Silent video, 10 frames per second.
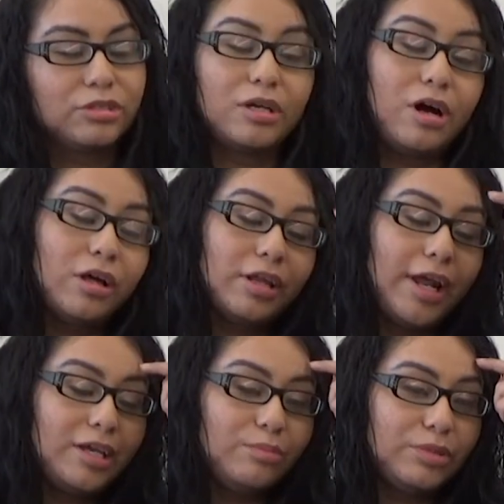all that
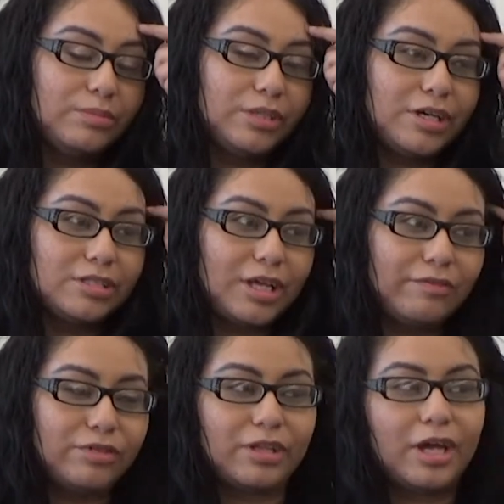I can be, because
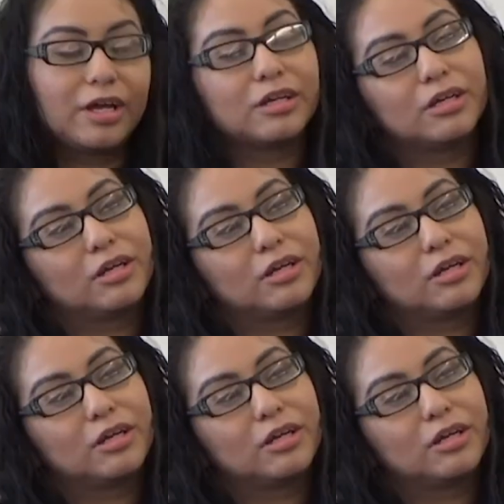after that,